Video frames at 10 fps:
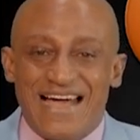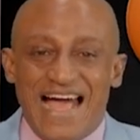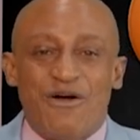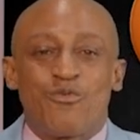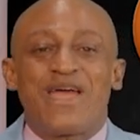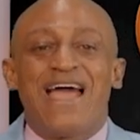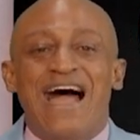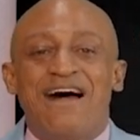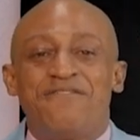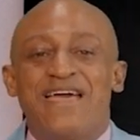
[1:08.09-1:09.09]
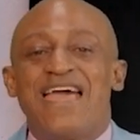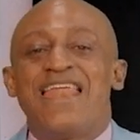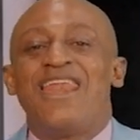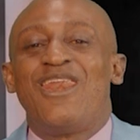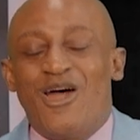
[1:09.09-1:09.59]
And we have a
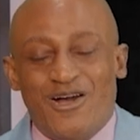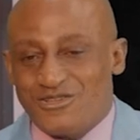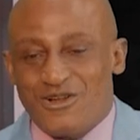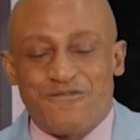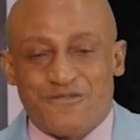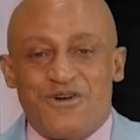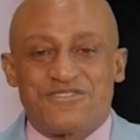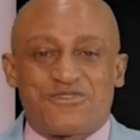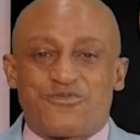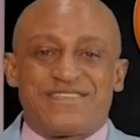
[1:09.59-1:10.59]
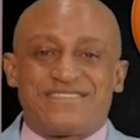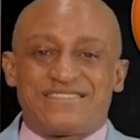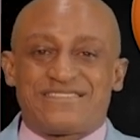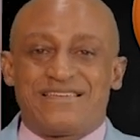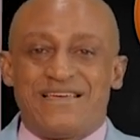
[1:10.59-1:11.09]
lot of consequences,
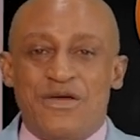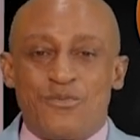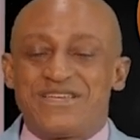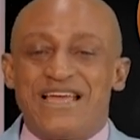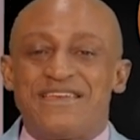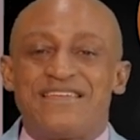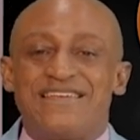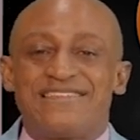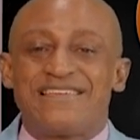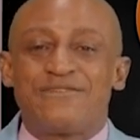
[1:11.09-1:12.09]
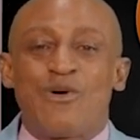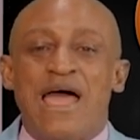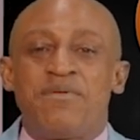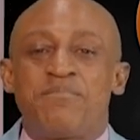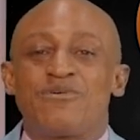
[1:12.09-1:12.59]
which are the reason why
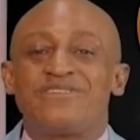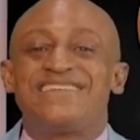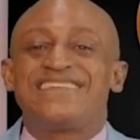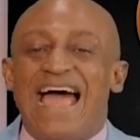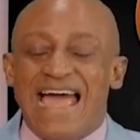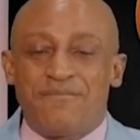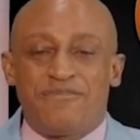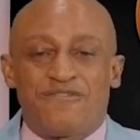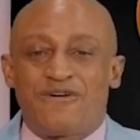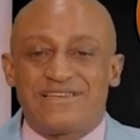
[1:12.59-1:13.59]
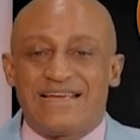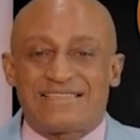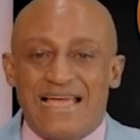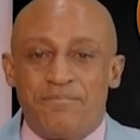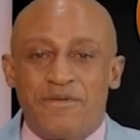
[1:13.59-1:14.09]
people die before their
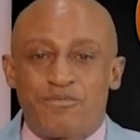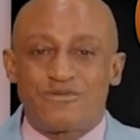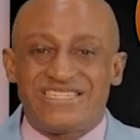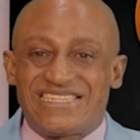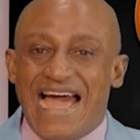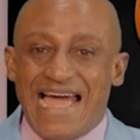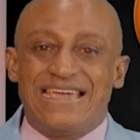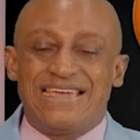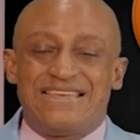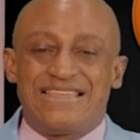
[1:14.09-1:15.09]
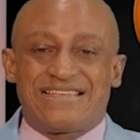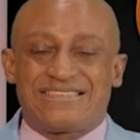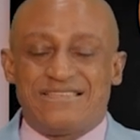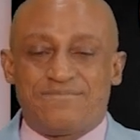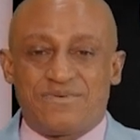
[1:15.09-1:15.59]
time. People die in their
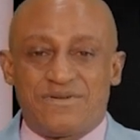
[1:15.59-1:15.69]
sleep.